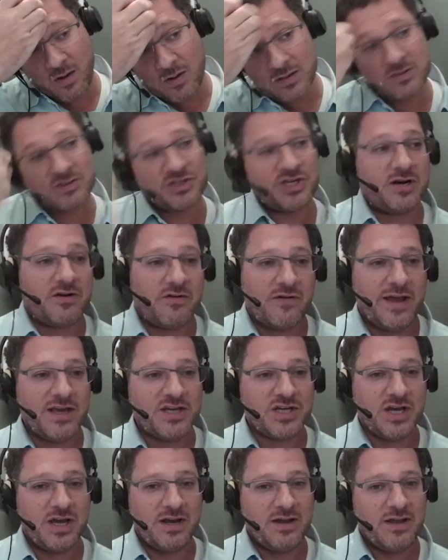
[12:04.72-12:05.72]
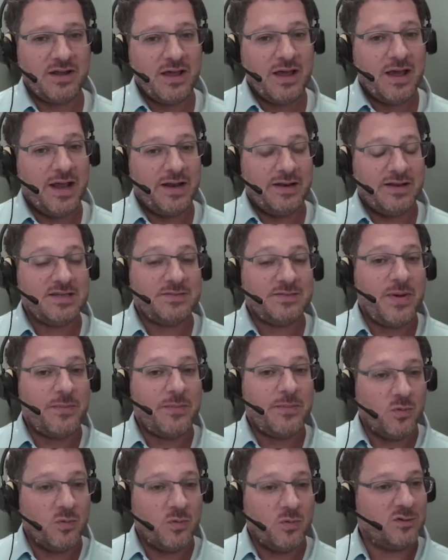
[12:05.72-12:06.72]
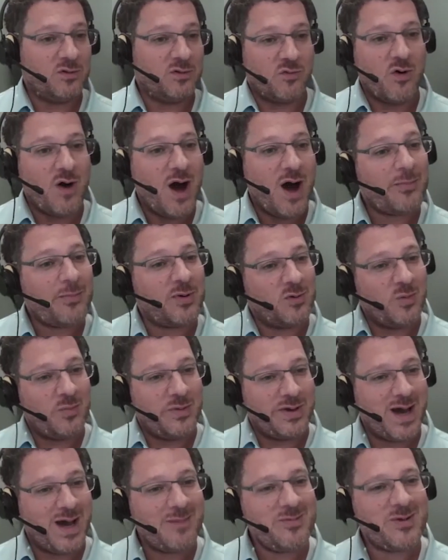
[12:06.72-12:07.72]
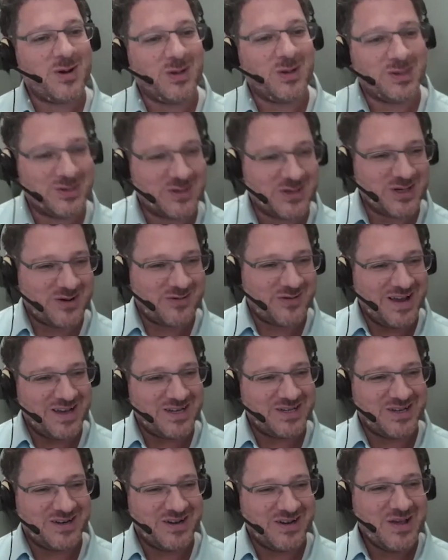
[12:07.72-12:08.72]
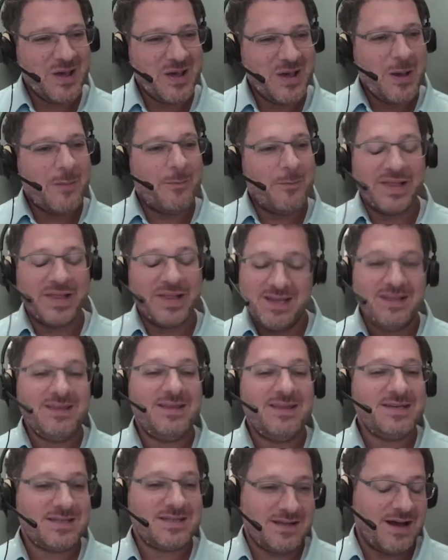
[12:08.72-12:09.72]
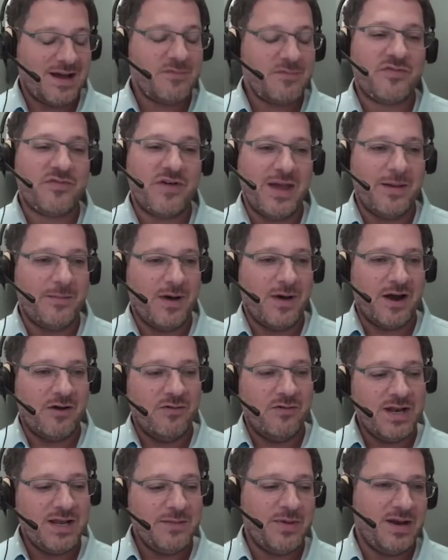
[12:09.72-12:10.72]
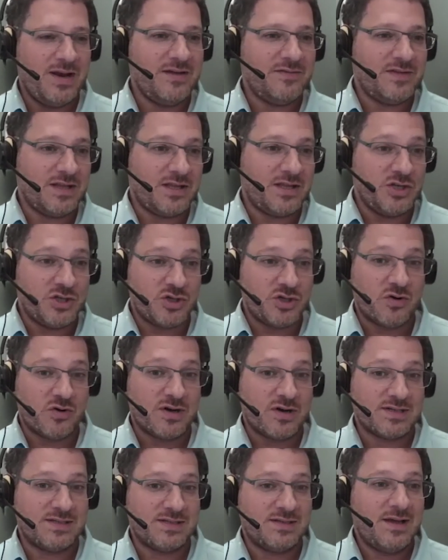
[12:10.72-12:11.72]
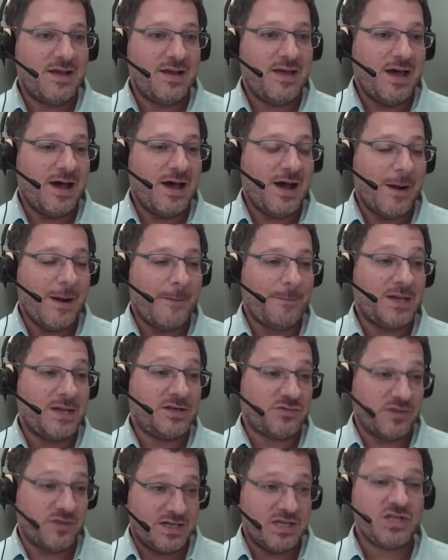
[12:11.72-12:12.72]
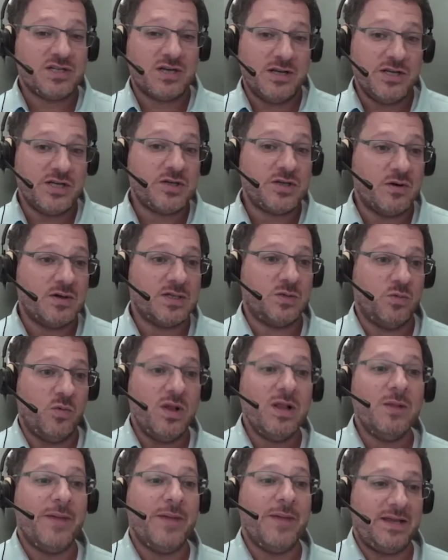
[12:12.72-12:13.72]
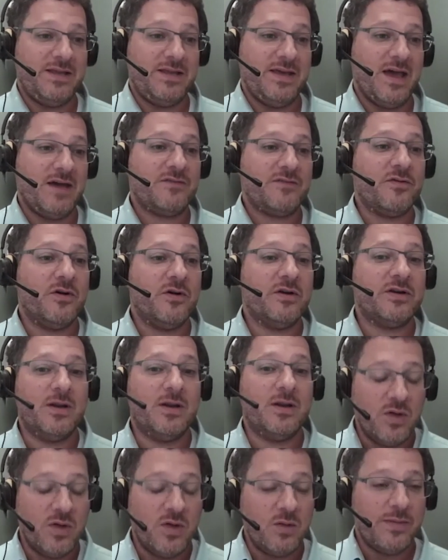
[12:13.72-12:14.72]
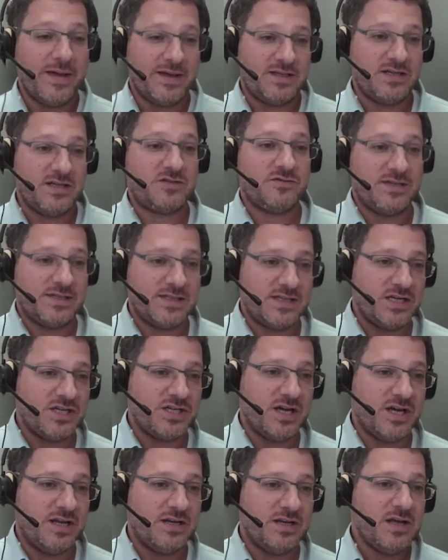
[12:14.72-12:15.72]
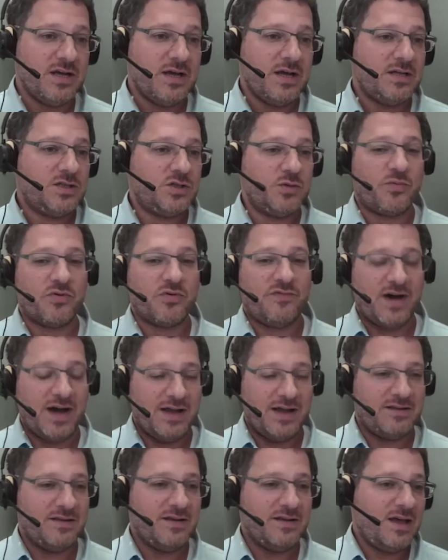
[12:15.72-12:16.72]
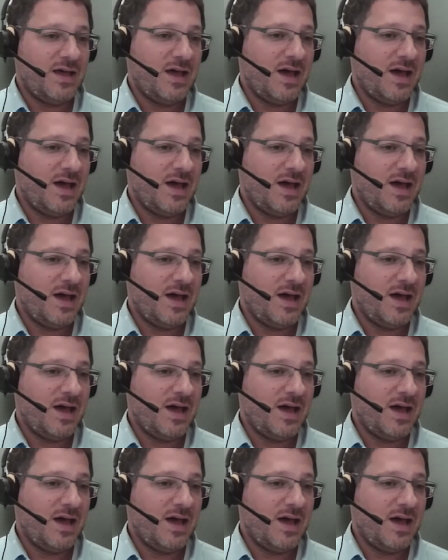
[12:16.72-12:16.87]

older generation. And these people will grow up and will become the older generation. Yeah. But in this time frame, I really believe that insurers and traditional insurers will make the effort and will make the transition to provide